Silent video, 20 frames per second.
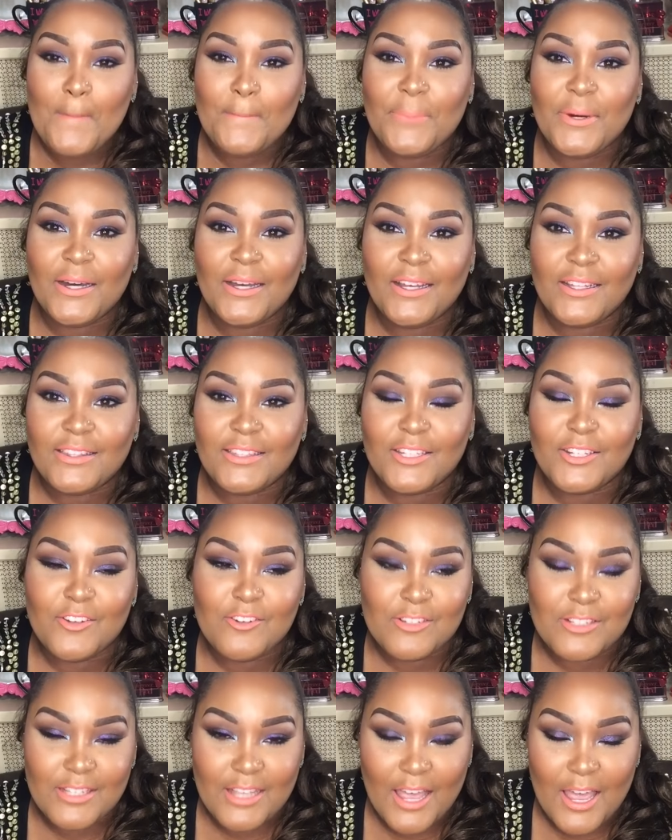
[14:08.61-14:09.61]
But the
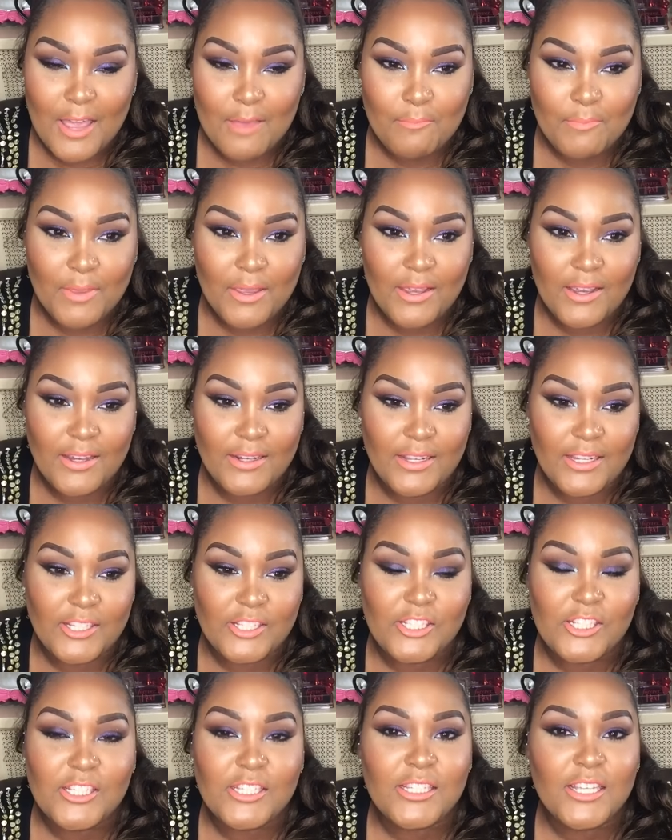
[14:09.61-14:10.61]
nurse came in and
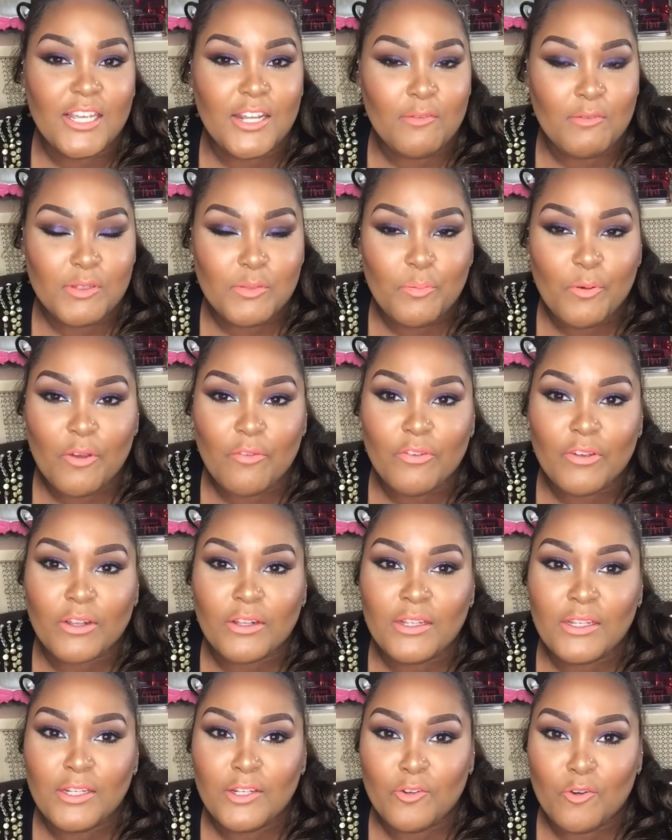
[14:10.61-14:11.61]
she said it was
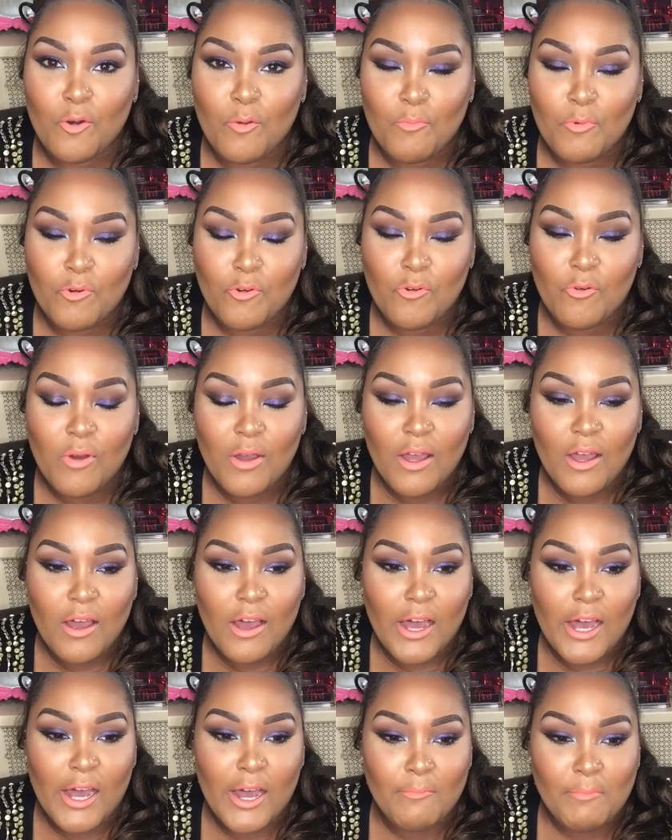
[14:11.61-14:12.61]
perfectly normal.
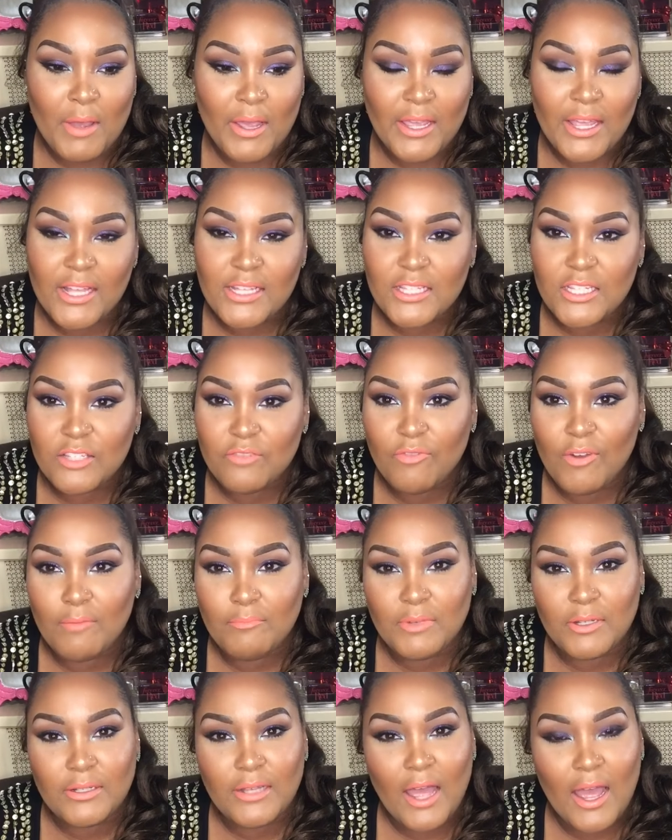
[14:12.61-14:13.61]
I guess it's
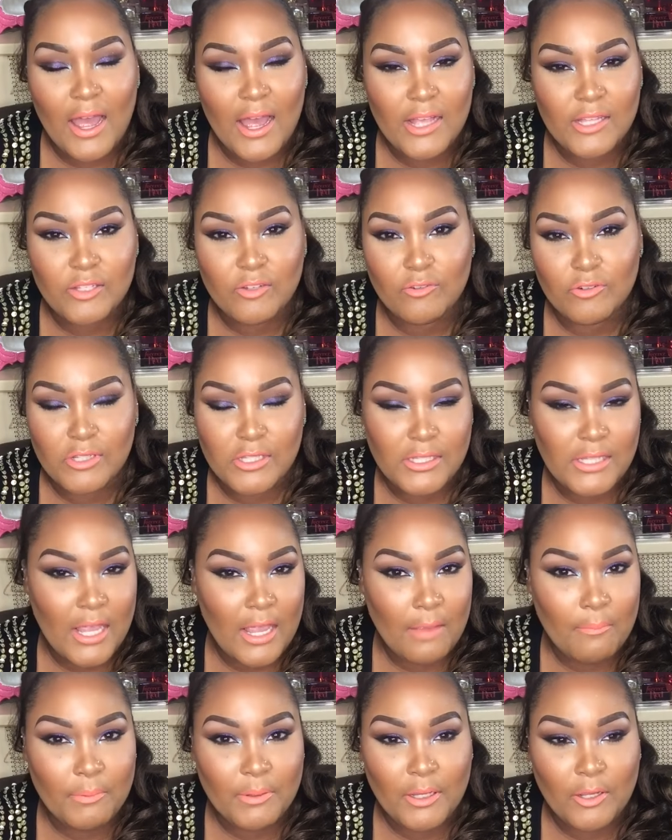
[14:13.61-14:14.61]
from the dyes or the
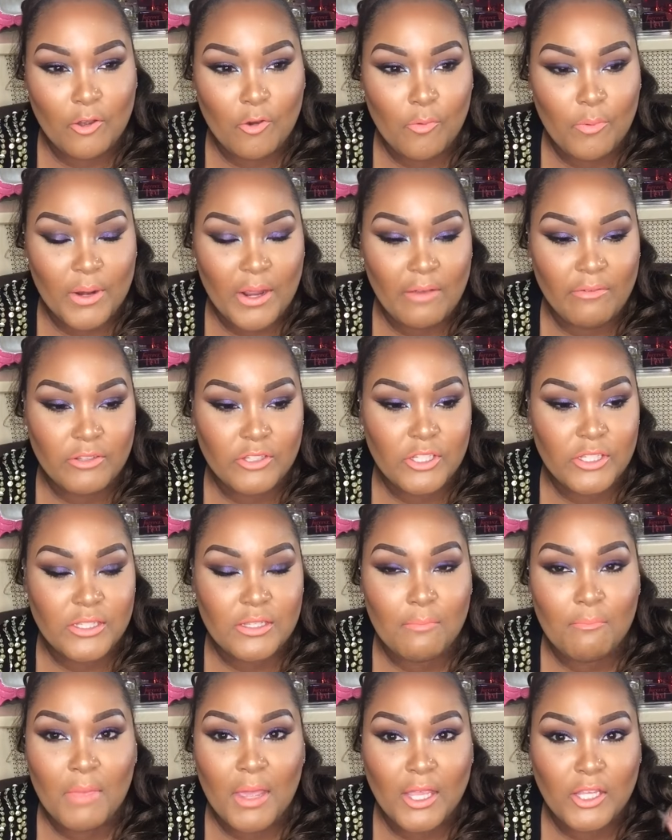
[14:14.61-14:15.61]
stapling or whatever, just
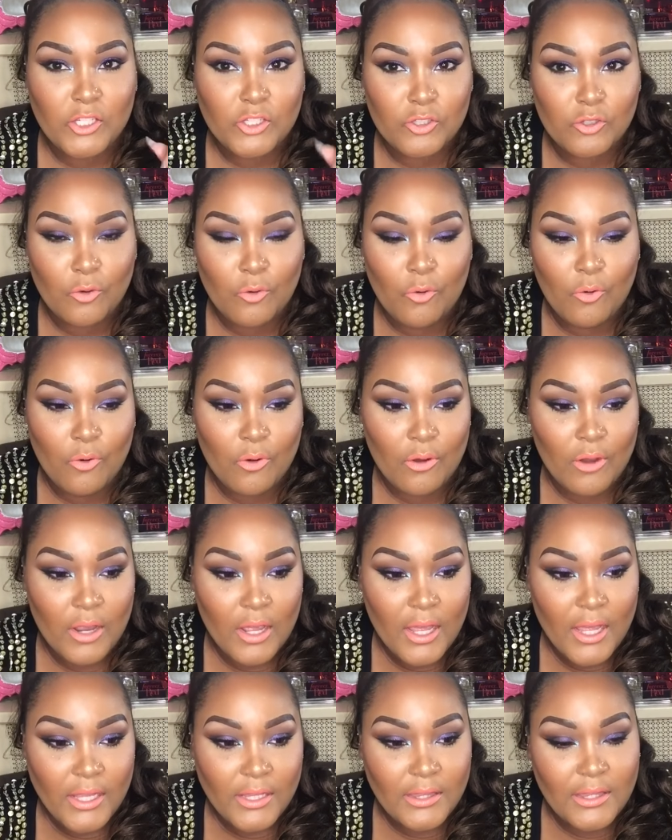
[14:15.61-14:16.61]
to make sure
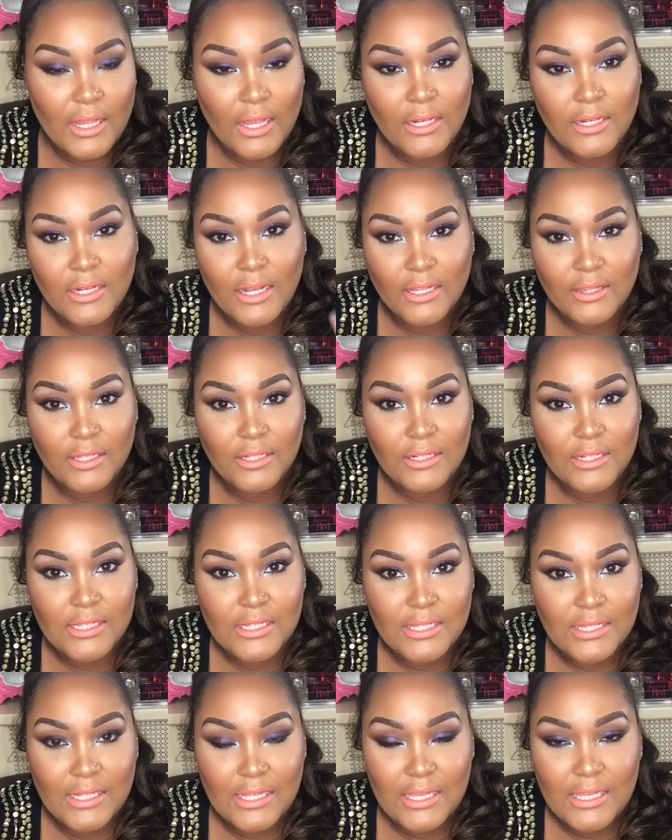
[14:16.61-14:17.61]
that nothing
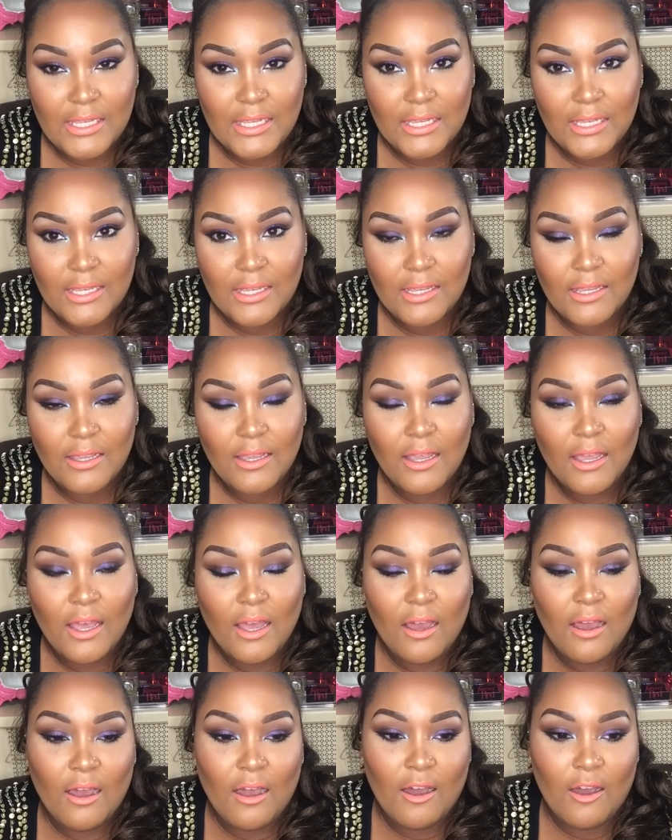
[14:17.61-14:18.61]
is leaking.
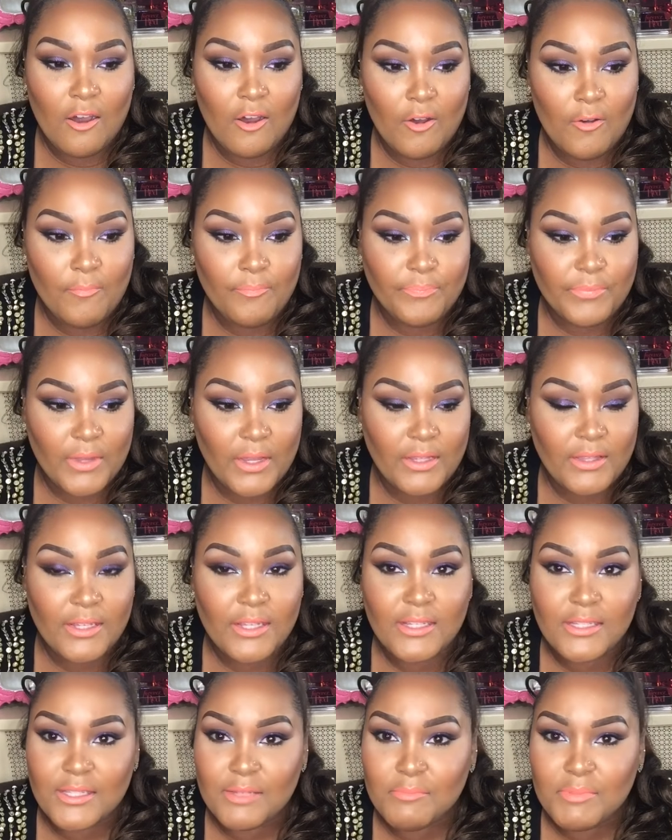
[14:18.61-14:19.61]
And
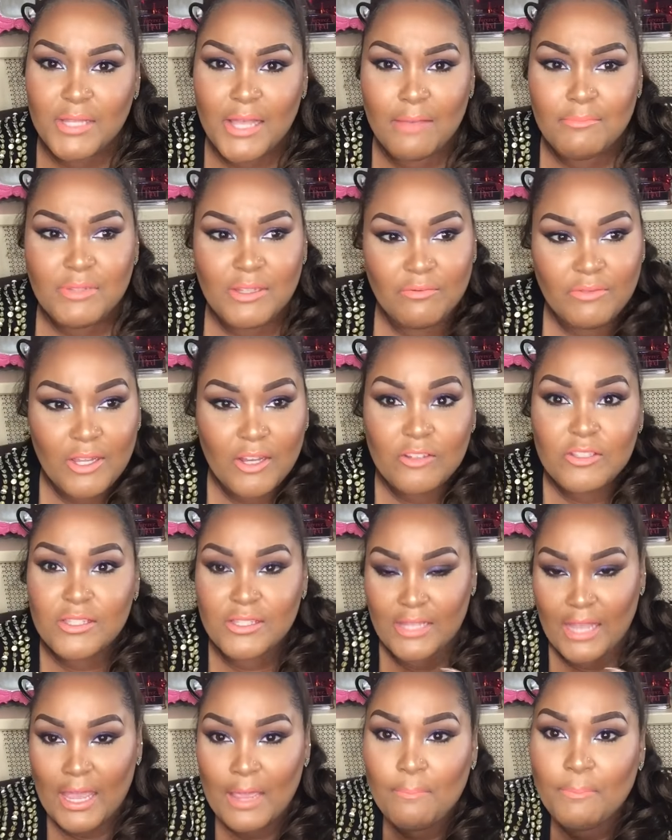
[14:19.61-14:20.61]
then sometimes if they're
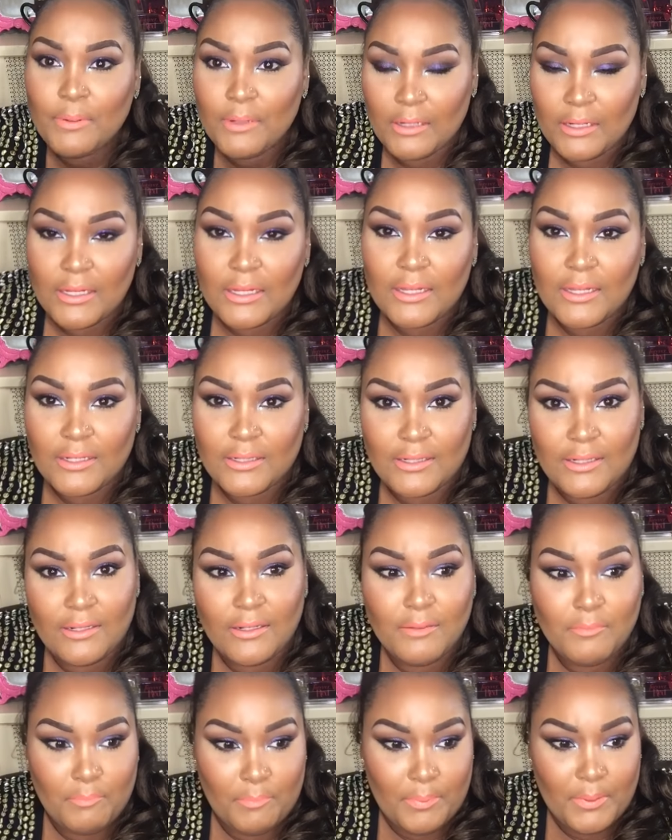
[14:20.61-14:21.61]
stapling,
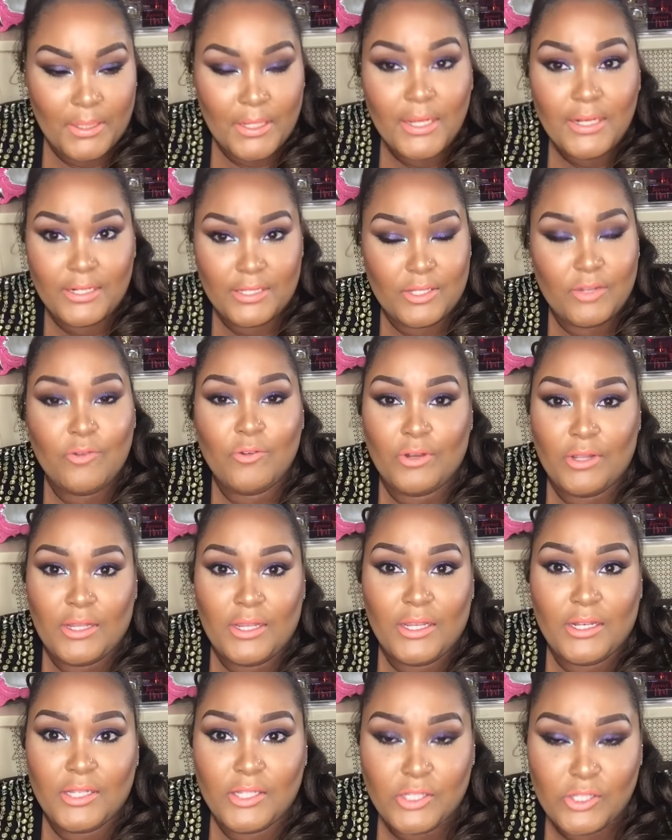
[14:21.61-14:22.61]
blood is going to
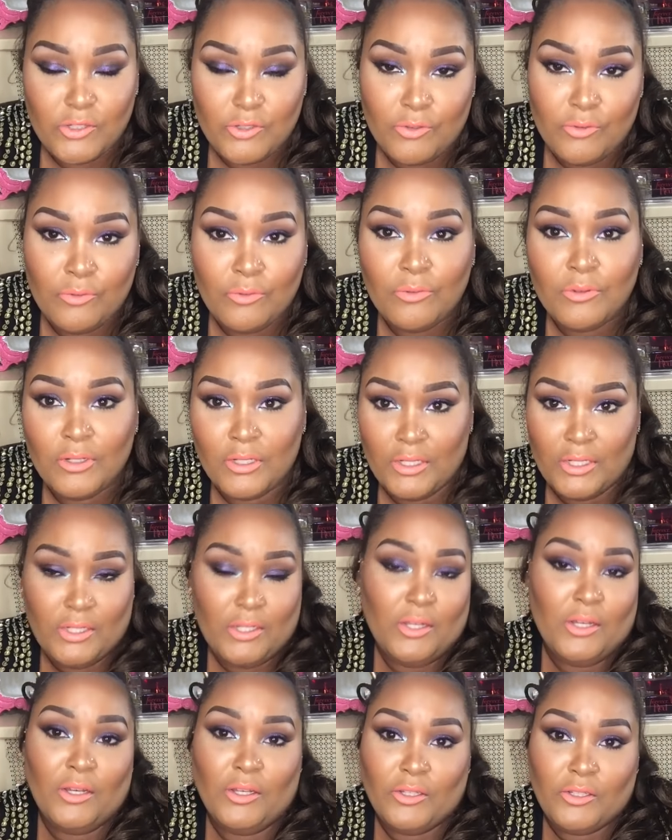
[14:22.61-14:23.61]
get into
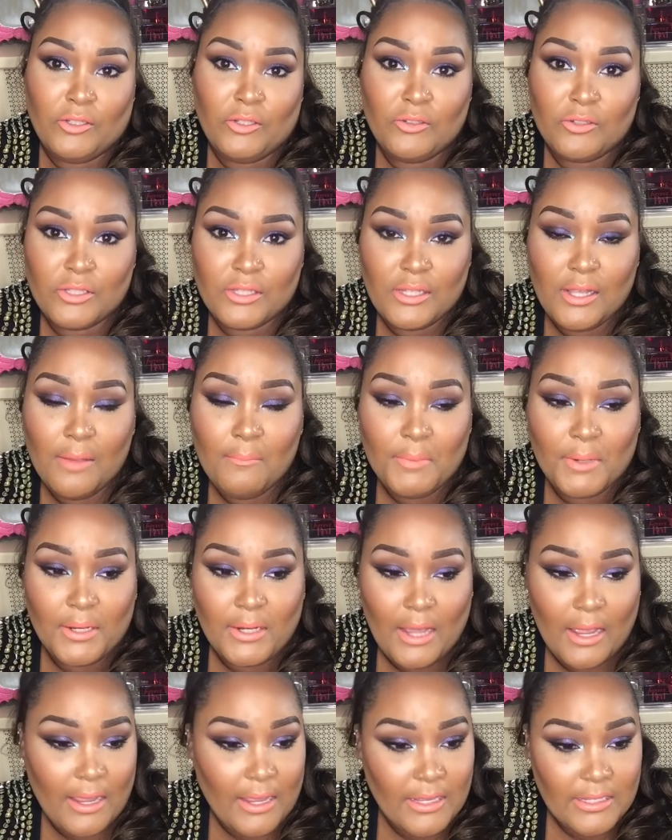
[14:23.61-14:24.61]
your stomach,
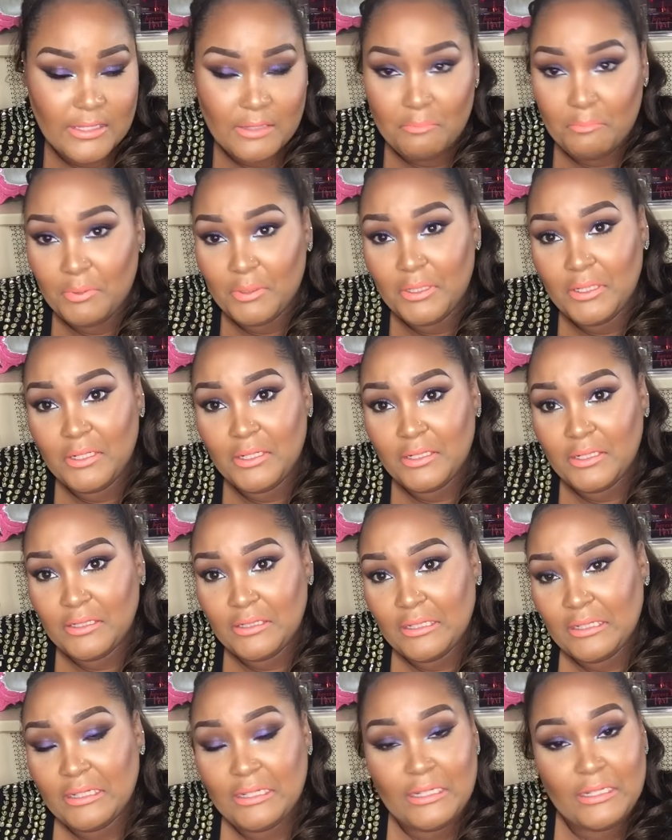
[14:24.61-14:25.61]
and I guess the blood and
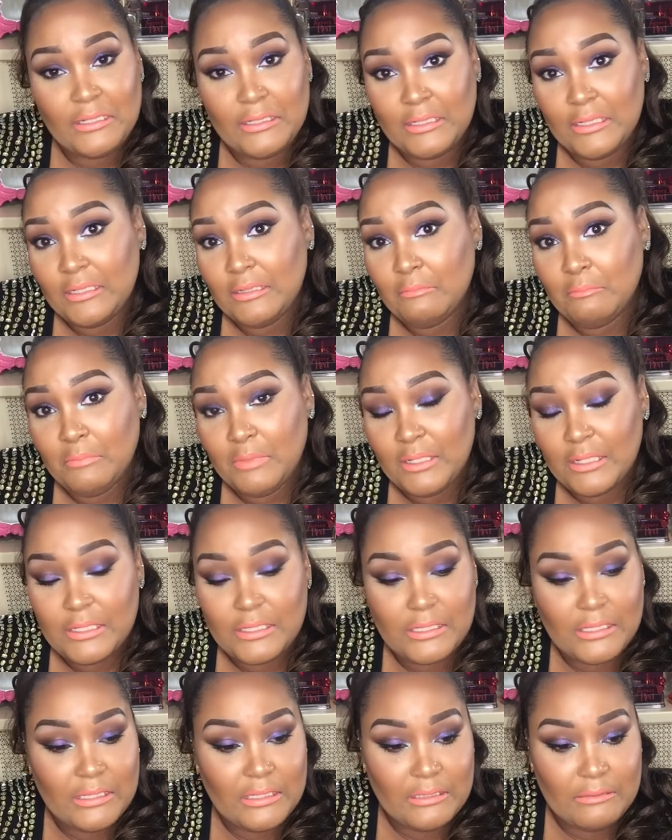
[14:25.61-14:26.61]
the ink didn't
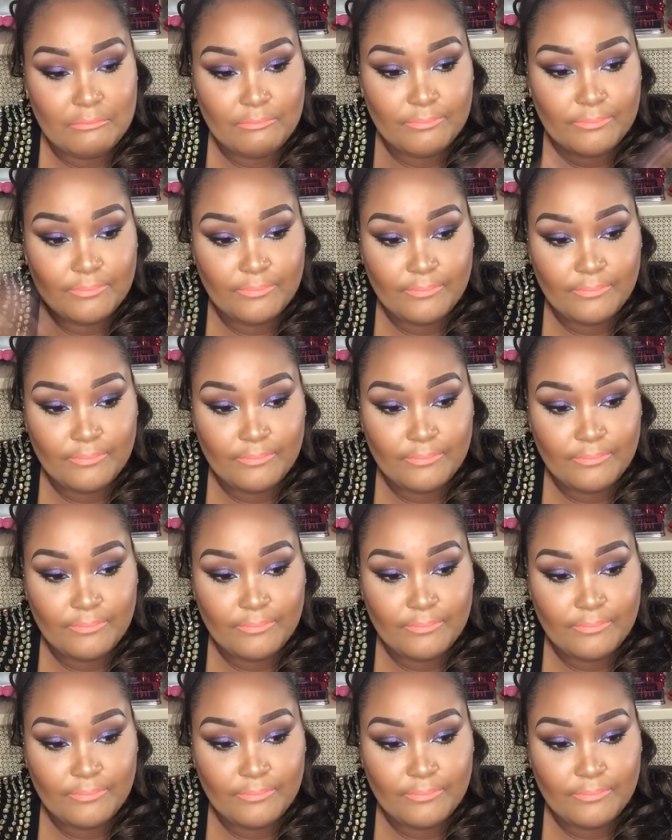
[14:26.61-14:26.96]
mix, and